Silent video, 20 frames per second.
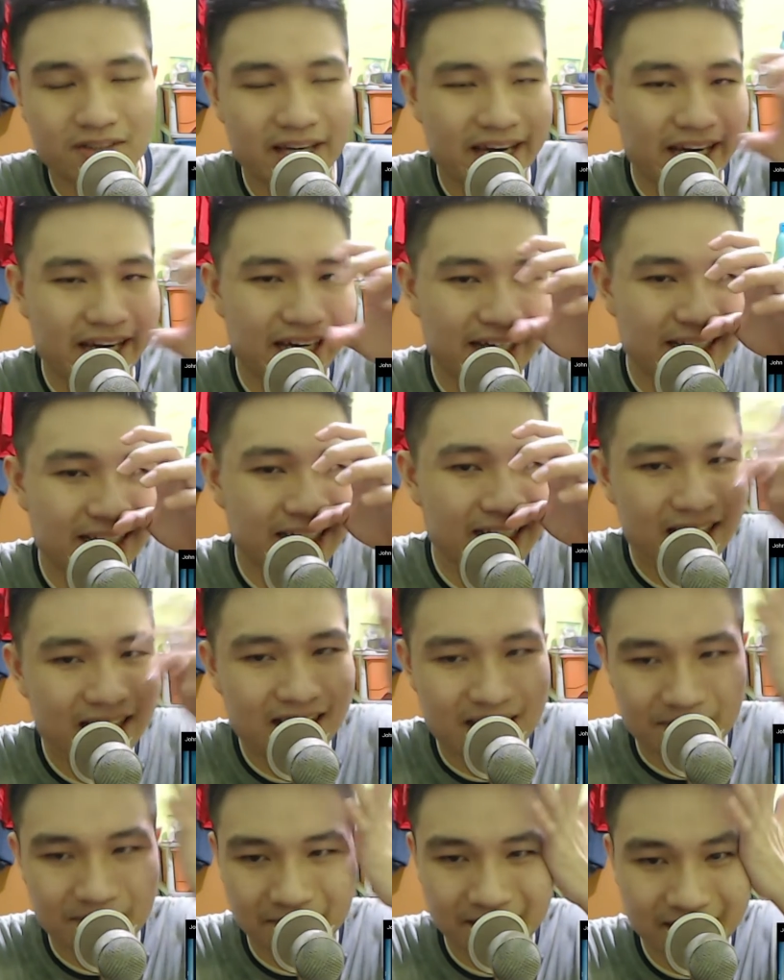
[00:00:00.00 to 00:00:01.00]
And
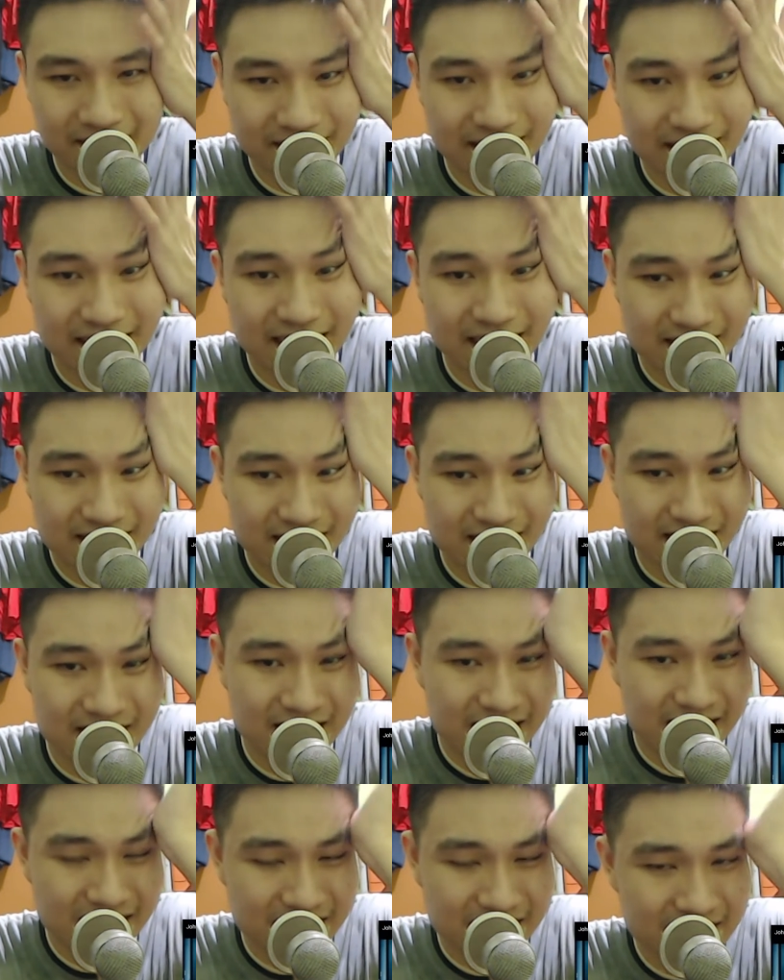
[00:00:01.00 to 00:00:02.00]
I'm glad that
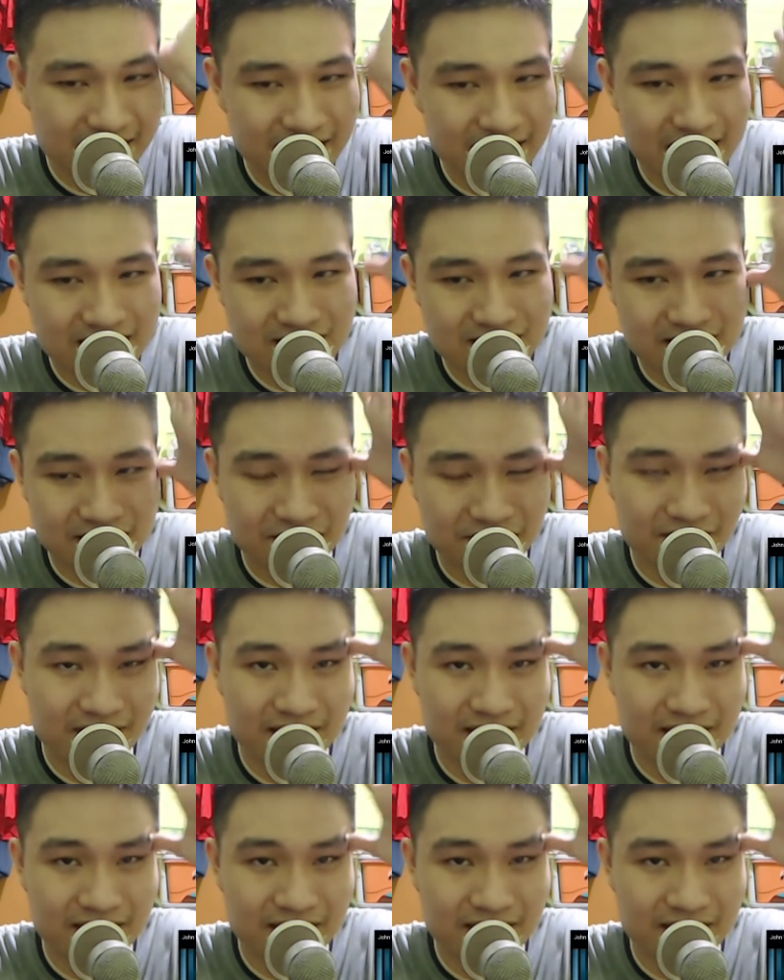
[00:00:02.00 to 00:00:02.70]
uh, he actually in,